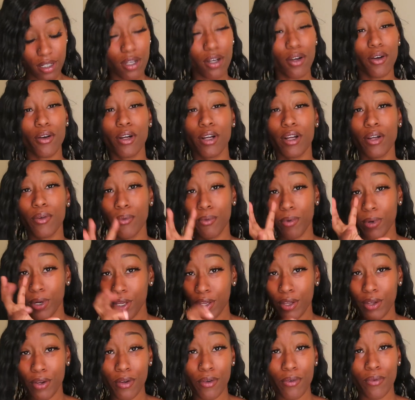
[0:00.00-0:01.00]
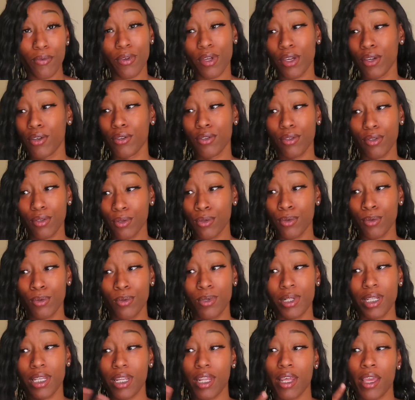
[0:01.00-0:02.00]
or run your fingers through
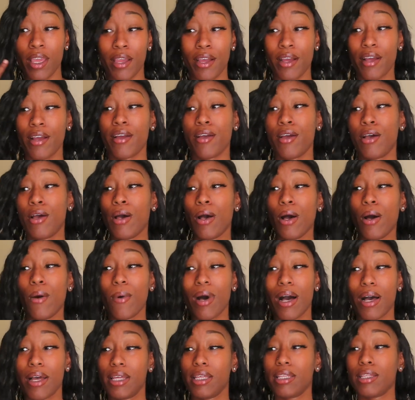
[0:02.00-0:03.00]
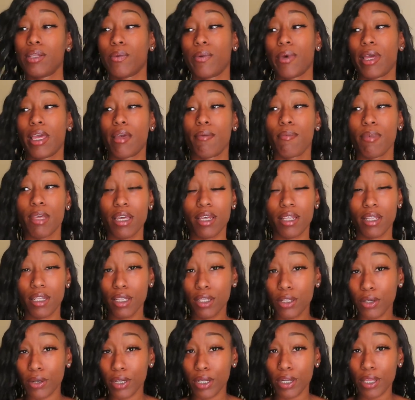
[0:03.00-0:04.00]
that hair while it's wet because
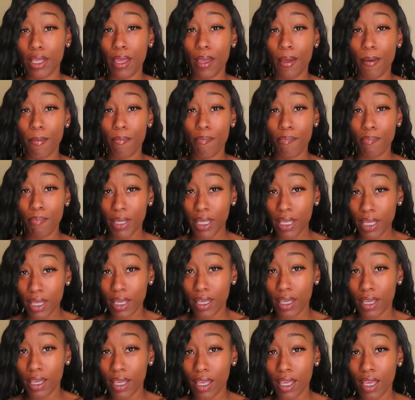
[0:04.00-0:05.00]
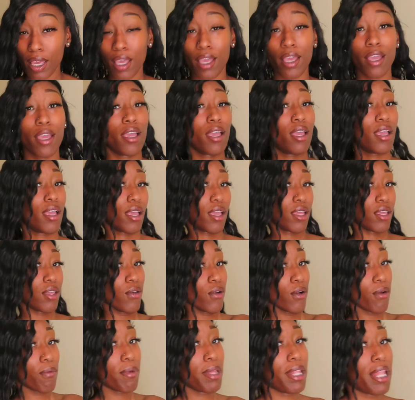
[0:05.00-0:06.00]
it's going to get big and you
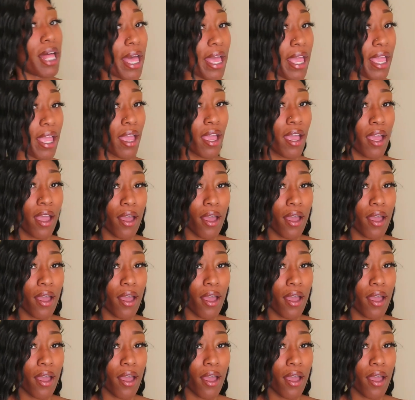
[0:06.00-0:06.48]
will be like